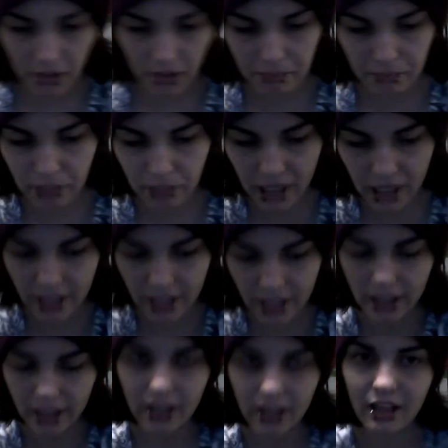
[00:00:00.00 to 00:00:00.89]

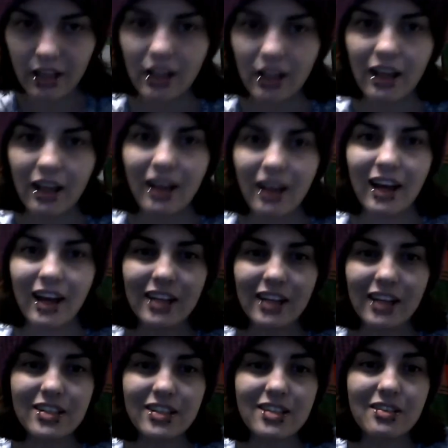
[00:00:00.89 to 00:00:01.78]
But
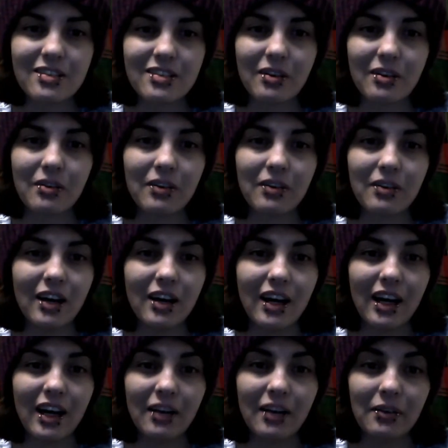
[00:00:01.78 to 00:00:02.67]
I
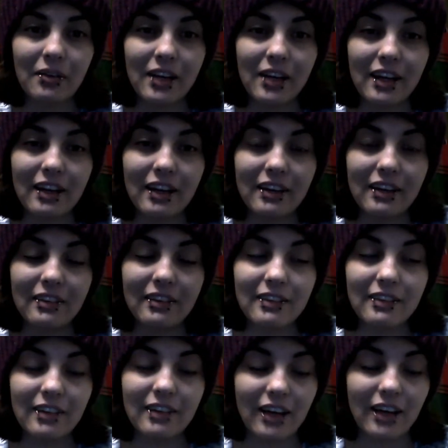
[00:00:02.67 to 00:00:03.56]
don't get it.
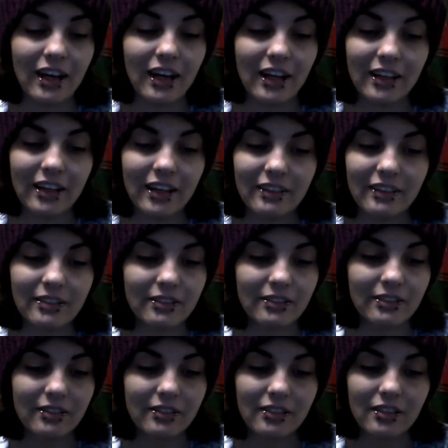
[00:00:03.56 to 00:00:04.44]

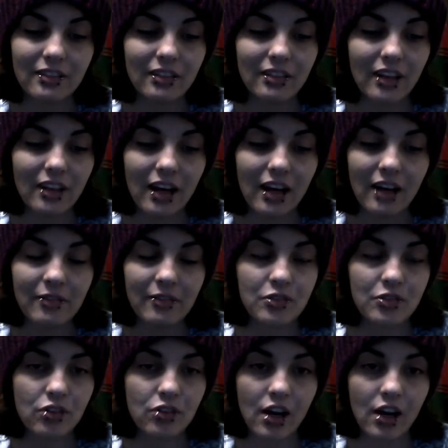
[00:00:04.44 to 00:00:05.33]
I've
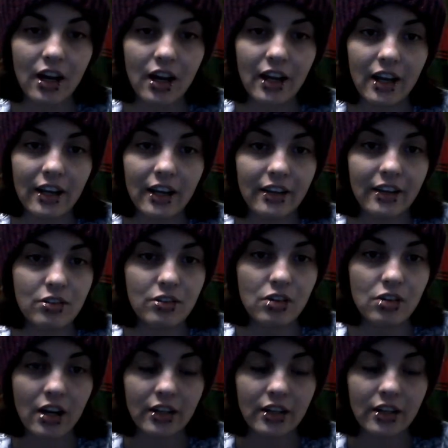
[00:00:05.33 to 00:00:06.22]
tried and
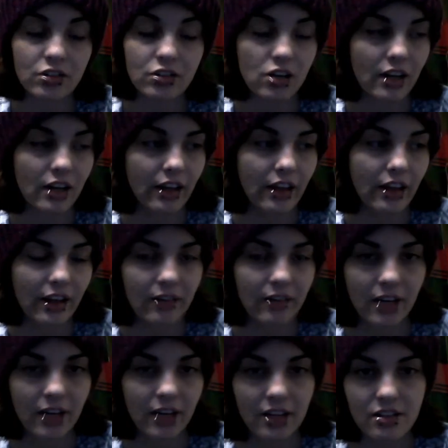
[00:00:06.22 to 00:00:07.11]
tried and tried. Like,
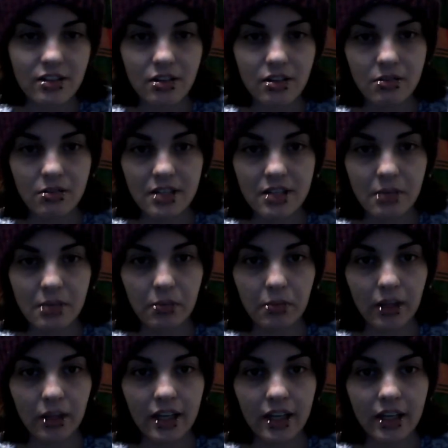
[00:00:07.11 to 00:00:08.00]
I've gotten so
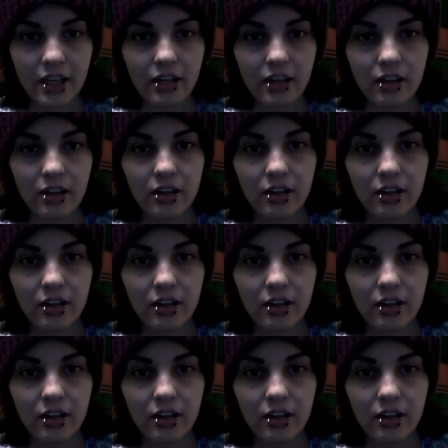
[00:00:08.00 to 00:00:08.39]
deeply,